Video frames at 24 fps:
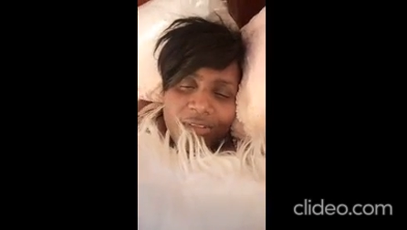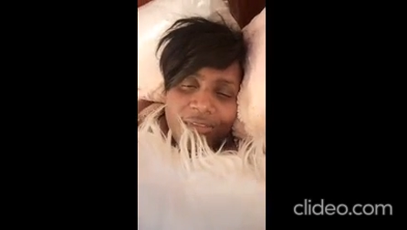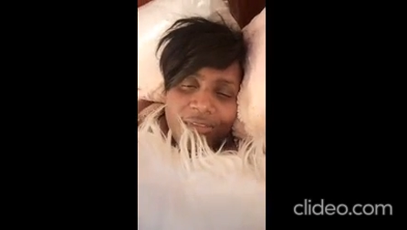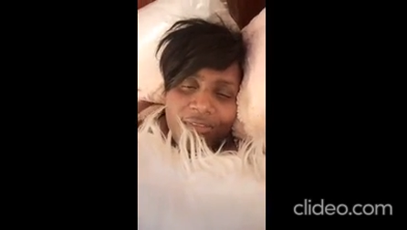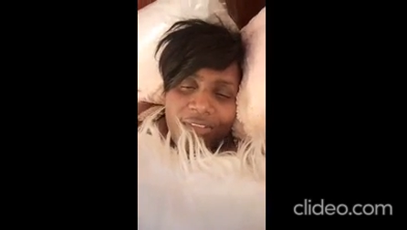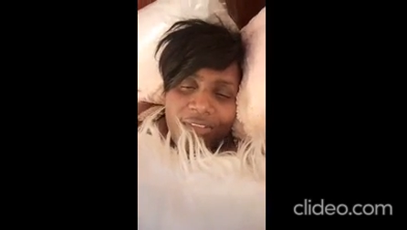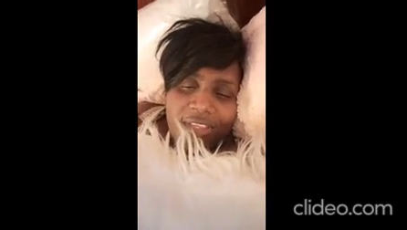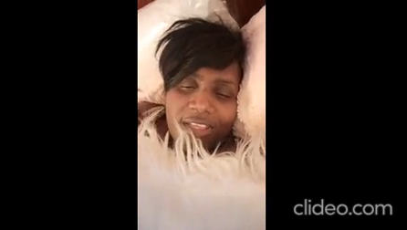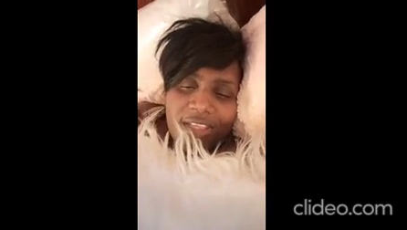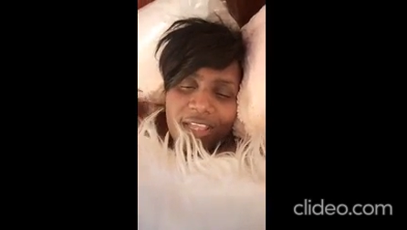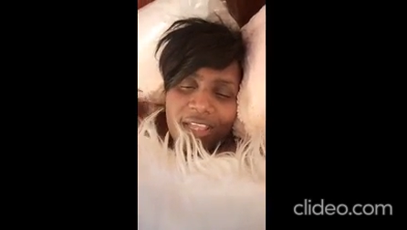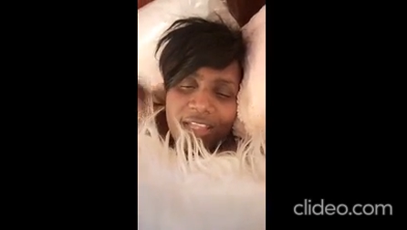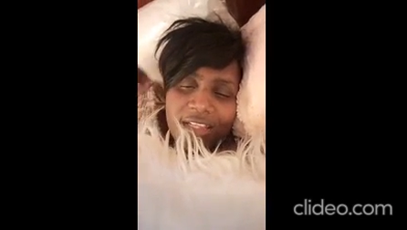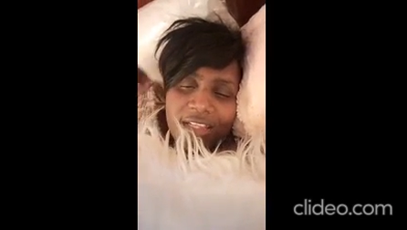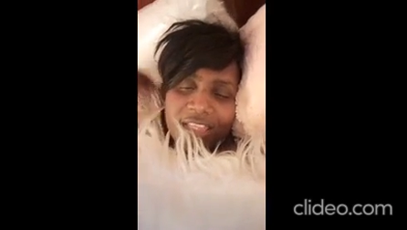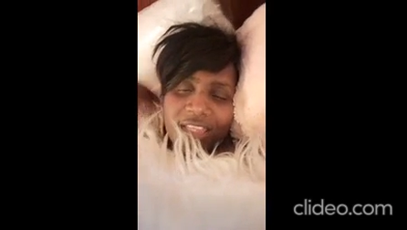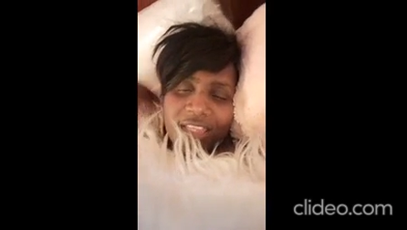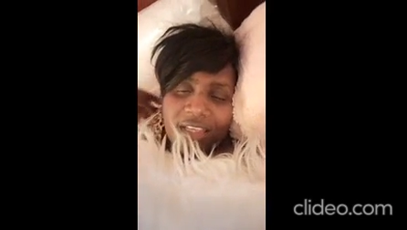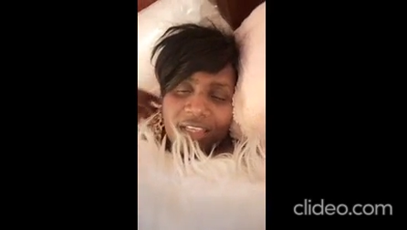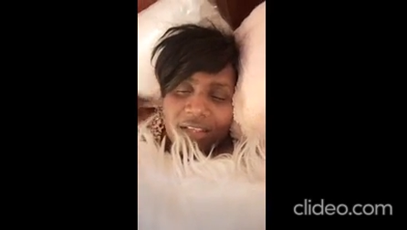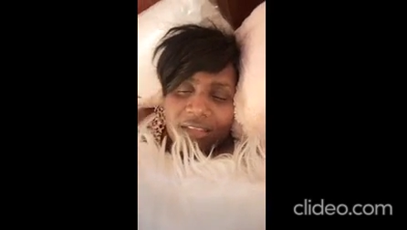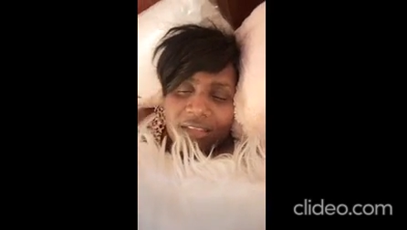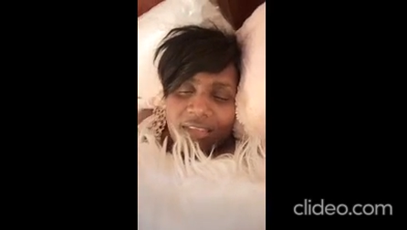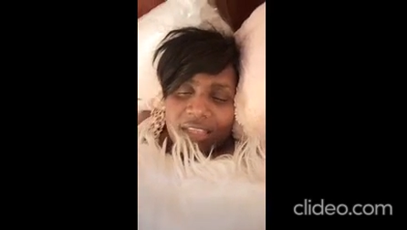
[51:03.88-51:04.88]
Vegan
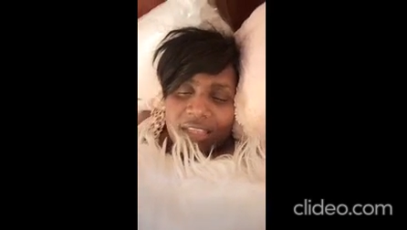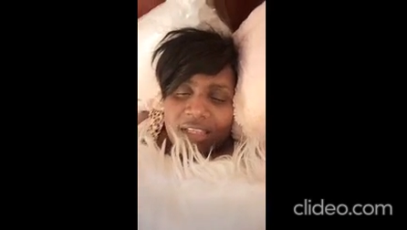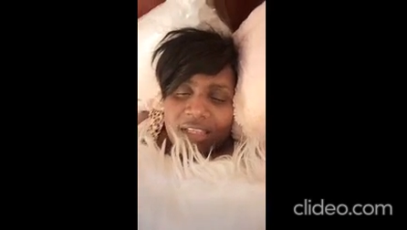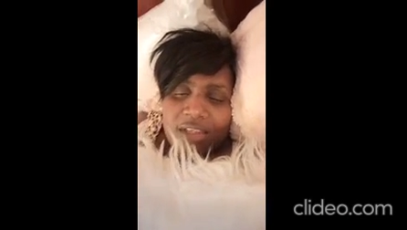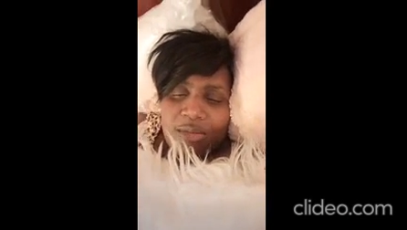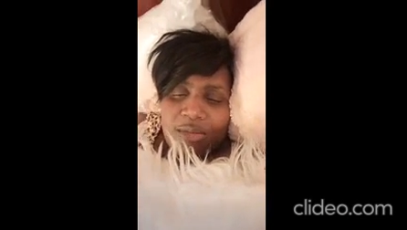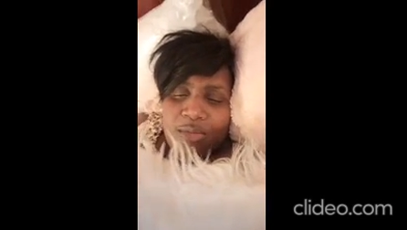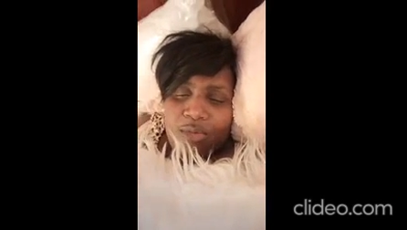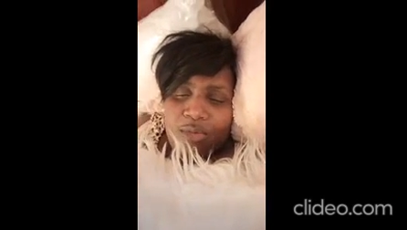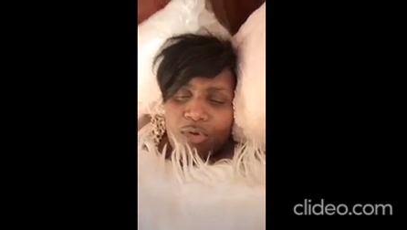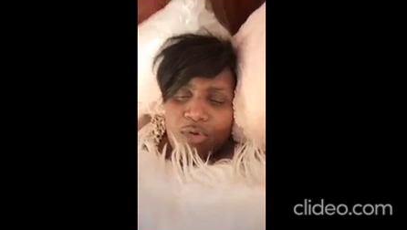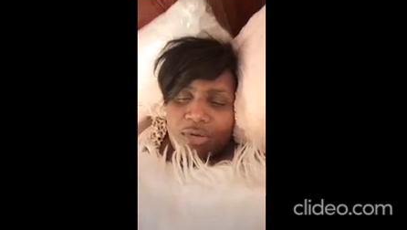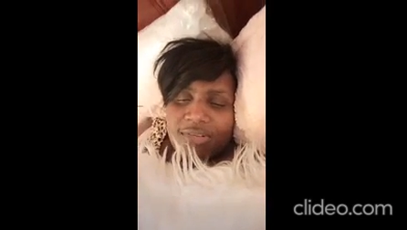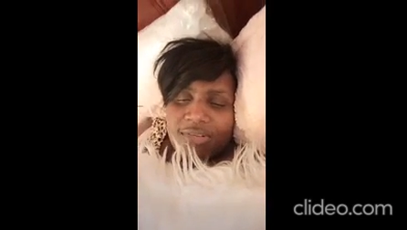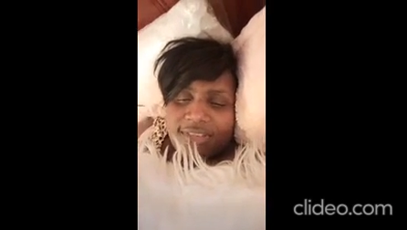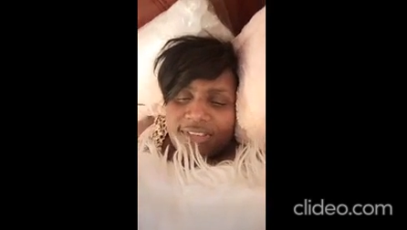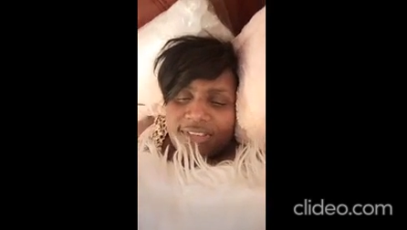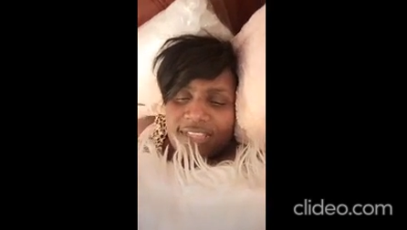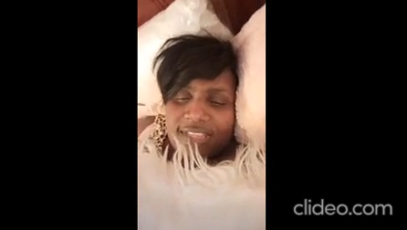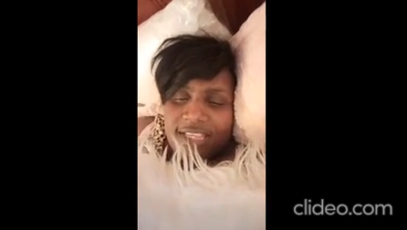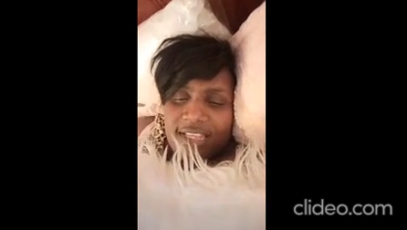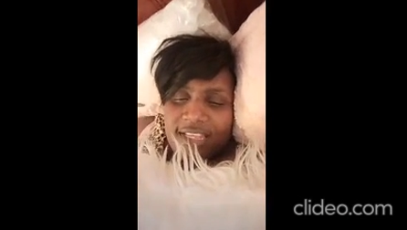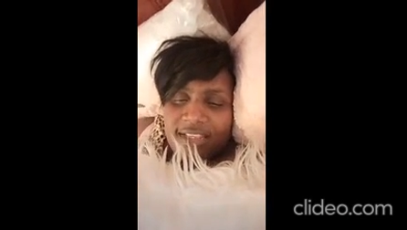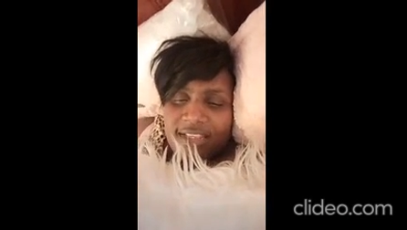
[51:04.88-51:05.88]
cake take the
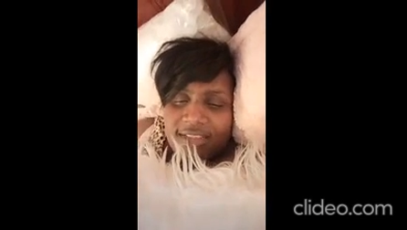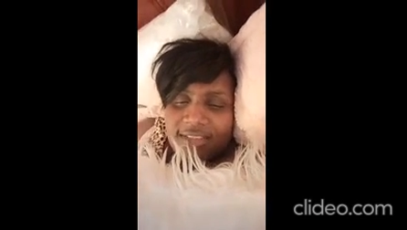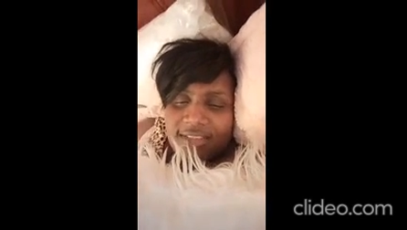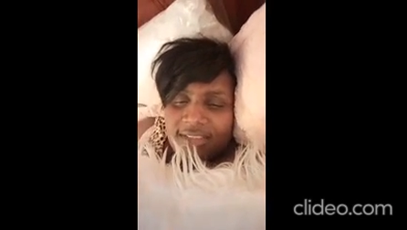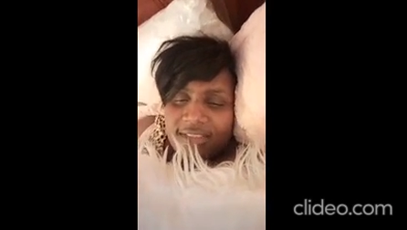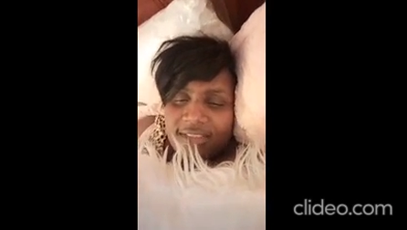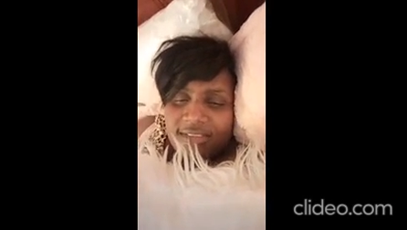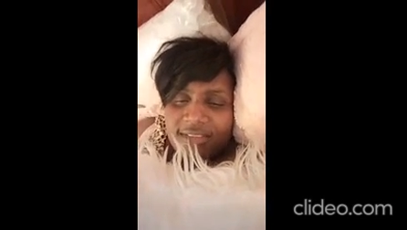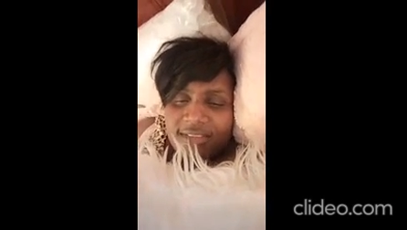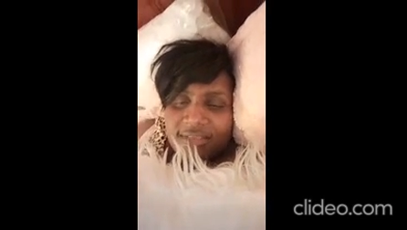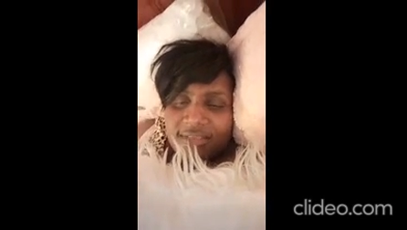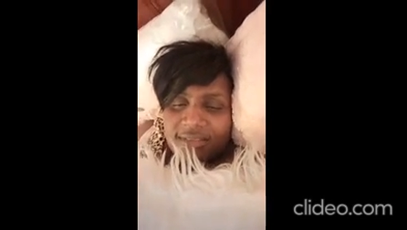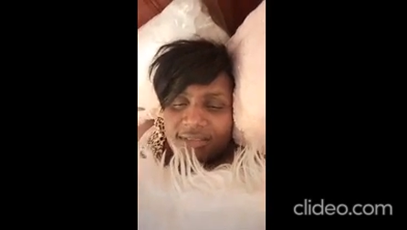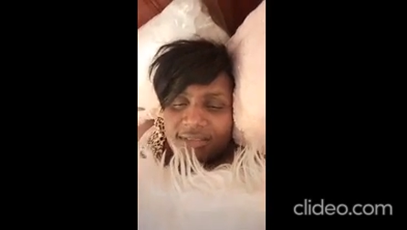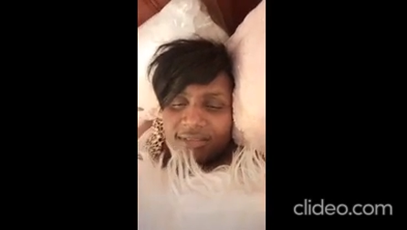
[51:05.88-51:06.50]
most things.